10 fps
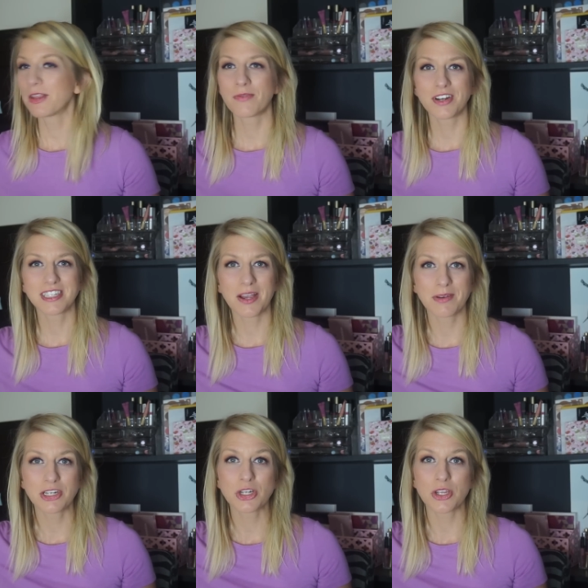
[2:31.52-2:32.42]
So the first thing I
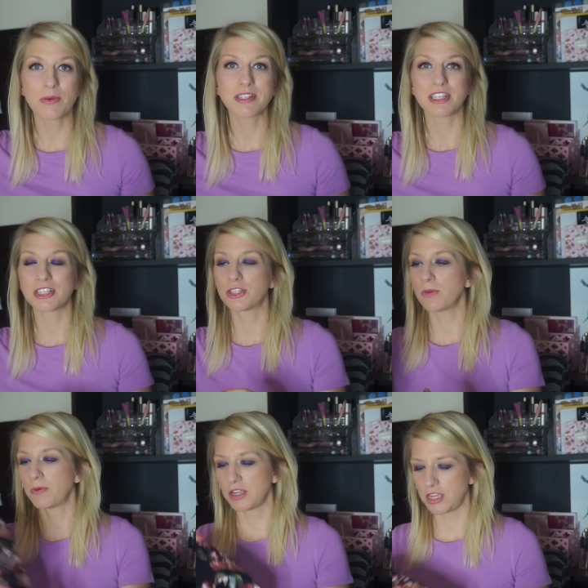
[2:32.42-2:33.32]
want to show you is this
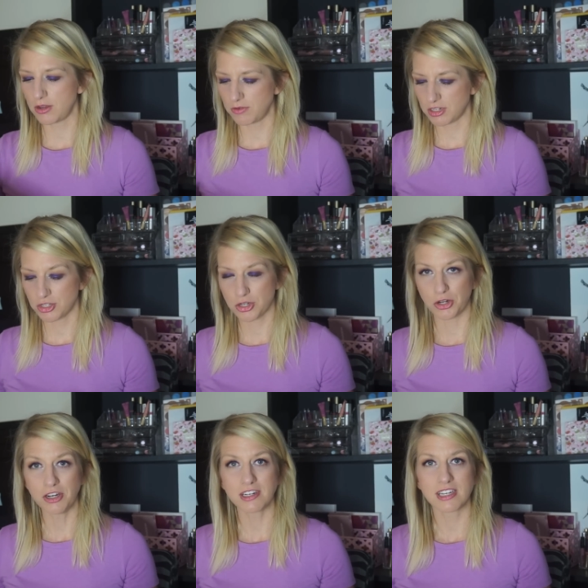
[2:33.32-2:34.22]
super cute
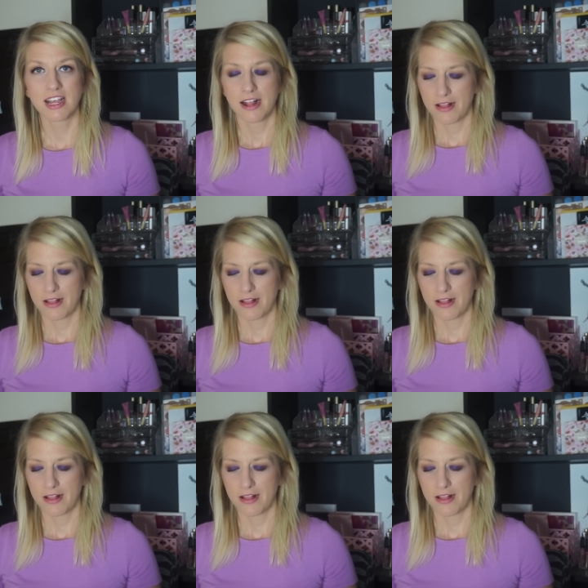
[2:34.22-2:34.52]
skirt.